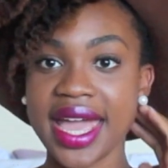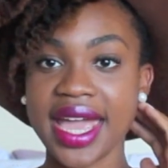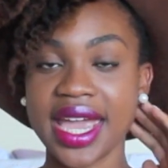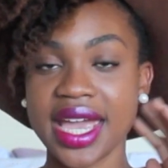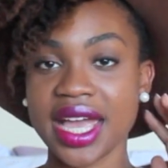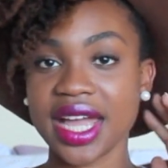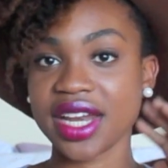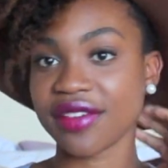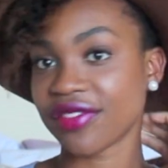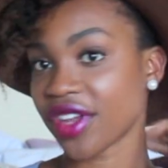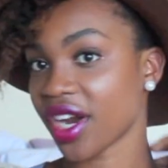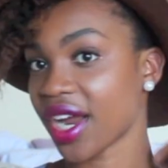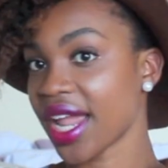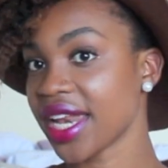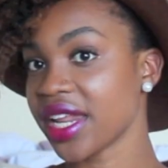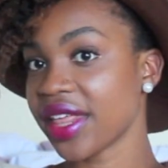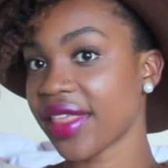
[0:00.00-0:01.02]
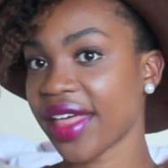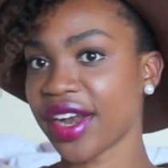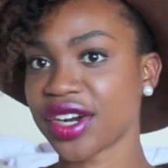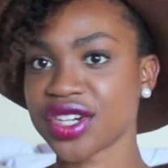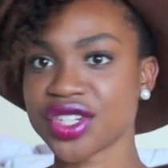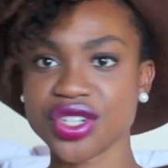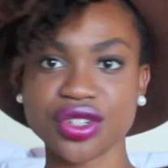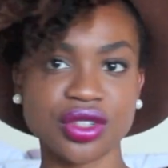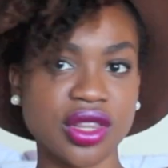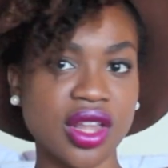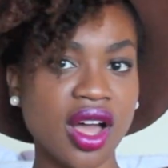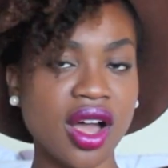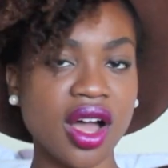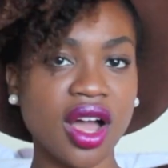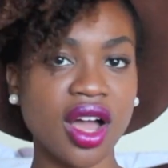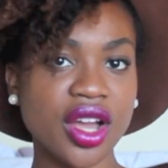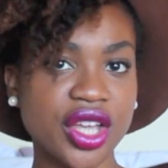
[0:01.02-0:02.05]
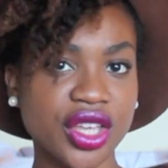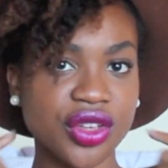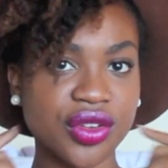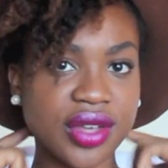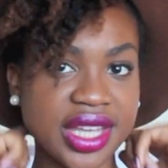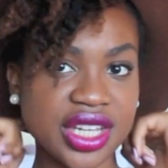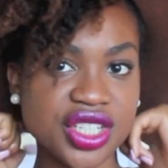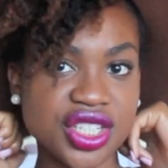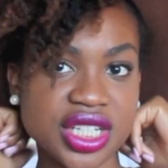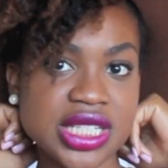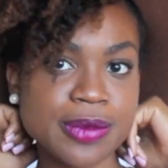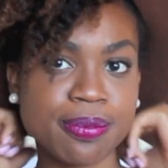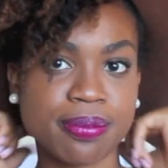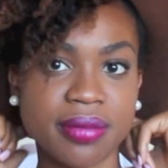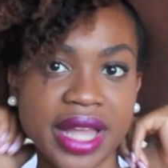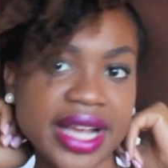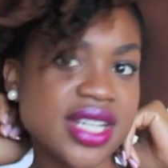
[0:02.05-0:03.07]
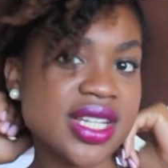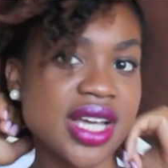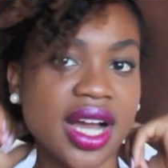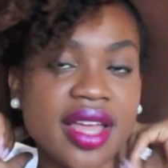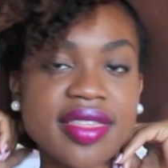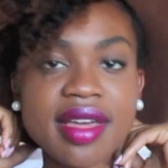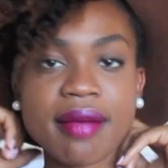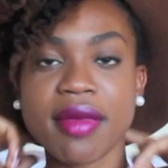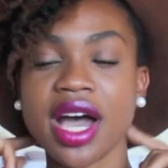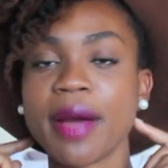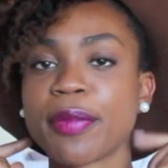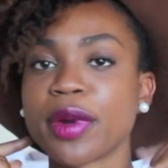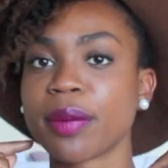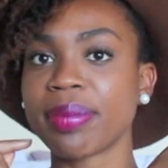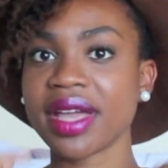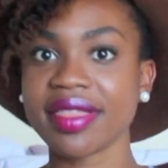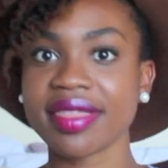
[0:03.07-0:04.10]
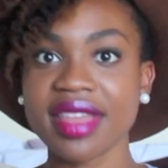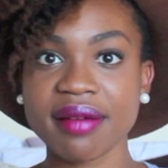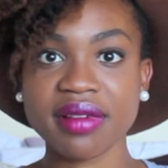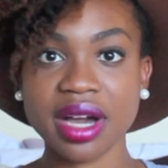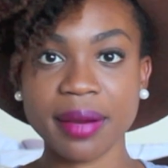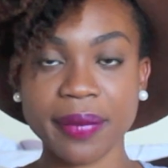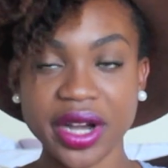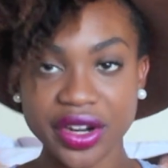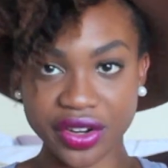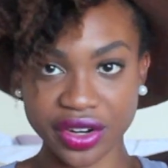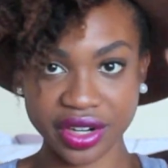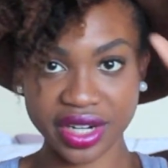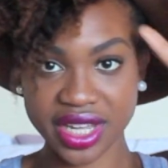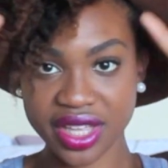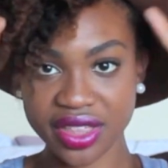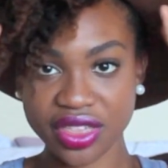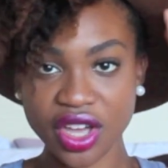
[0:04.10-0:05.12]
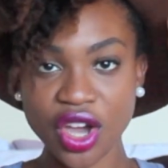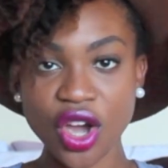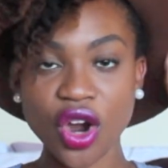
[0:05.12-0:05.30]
and if there are any that are too long, you can just like tuck them up or pin them up underneath,